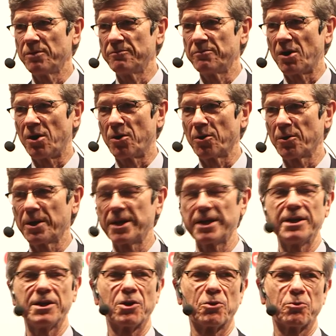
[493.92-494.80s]
We've
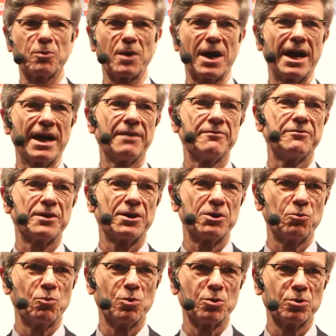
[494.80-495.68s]
already
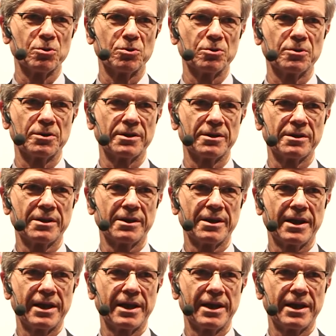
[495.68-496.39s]
arrived at a world